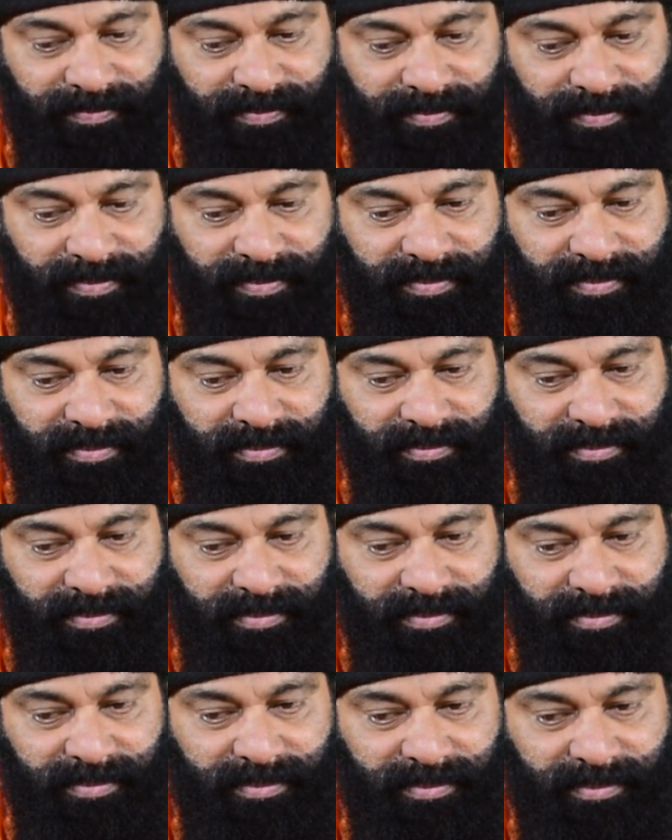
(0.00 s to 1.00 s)

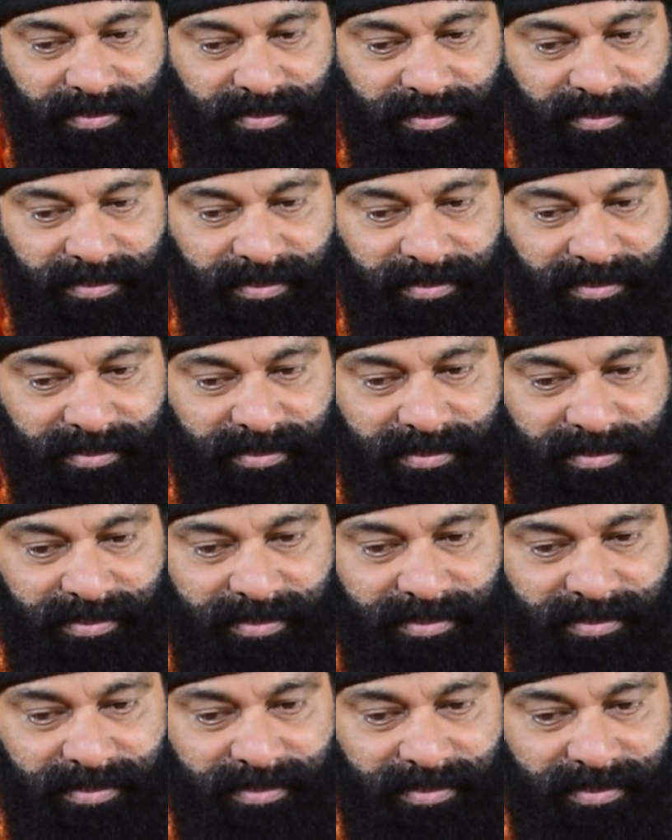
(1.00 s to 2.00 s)

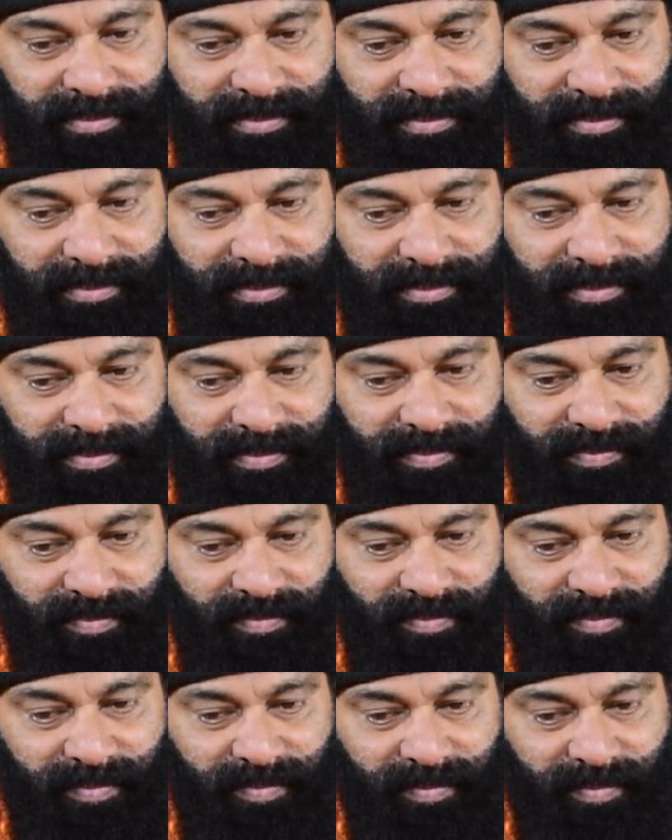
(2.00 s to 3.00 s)

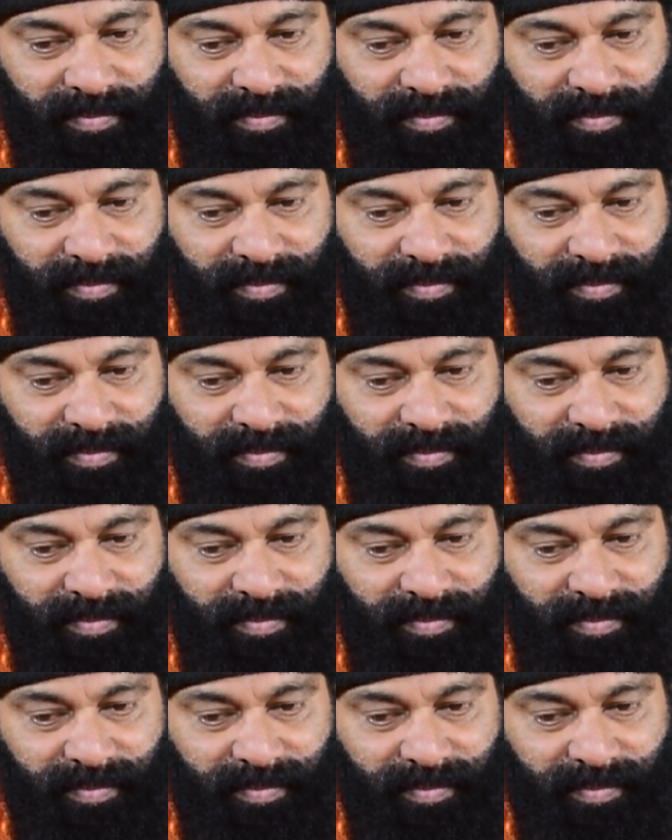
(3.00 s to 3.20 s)
Nobody speaks.